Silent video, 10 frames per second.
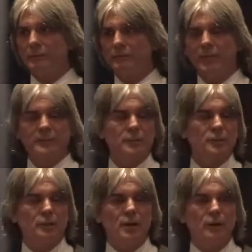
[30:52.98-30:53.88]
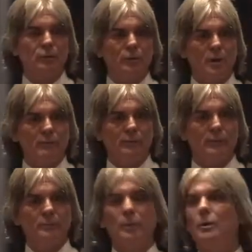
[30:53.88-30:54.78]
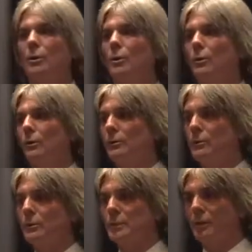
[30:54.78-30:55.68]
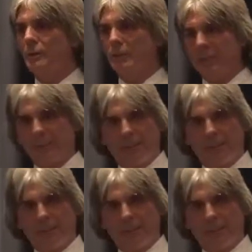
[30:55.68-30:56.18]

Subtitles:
of a fancy Chicago law firm who is going to